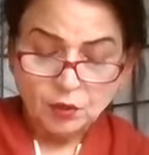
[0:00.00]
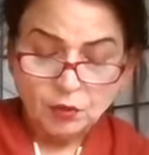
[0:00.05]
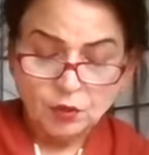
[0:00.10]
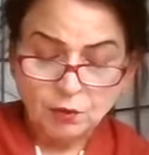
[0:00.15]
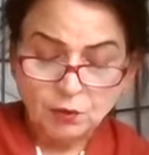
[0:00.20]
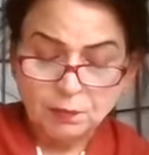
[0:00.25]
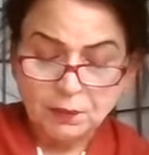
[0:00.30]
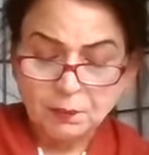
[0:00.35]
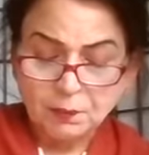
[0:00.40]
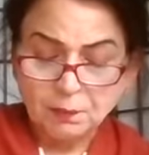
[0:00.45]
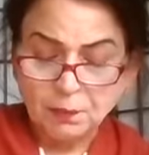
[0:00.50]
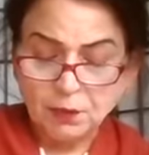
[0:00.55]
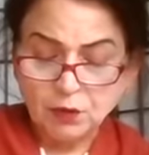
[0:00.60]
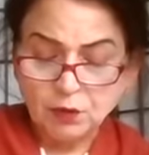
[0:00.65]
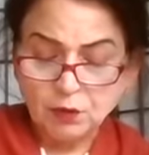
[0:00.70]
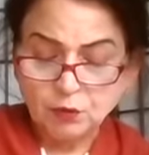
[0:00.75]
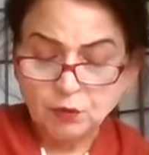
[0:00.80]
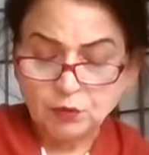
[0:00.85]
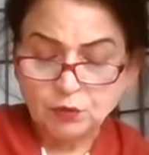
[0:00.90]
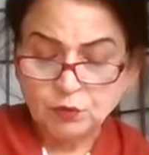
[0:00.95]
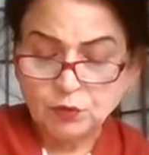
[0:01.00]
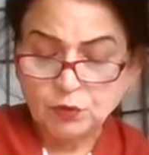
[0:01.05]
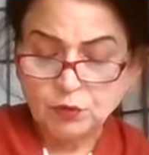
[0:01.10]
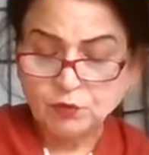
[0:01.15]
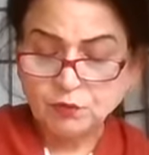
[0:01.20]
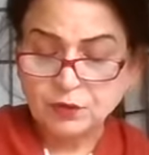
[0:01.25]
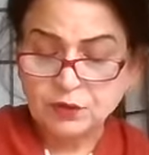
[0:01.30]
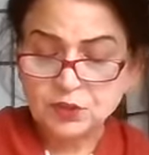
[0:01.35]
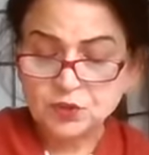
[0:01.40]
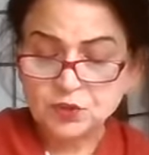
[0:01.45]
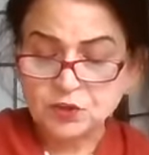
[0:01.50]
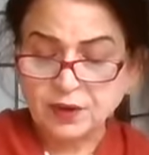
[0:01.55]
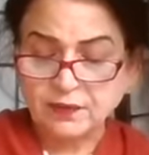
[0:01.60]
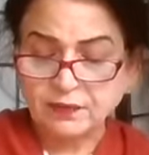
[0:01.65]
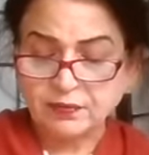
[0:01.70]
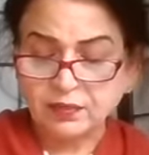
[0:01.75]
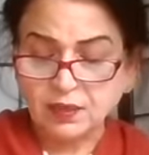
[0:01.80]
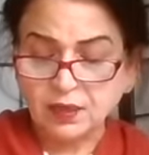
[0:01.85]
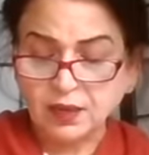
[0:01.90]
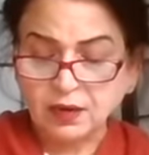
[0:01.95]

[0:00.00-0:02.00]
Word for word: Your people look to you for strength,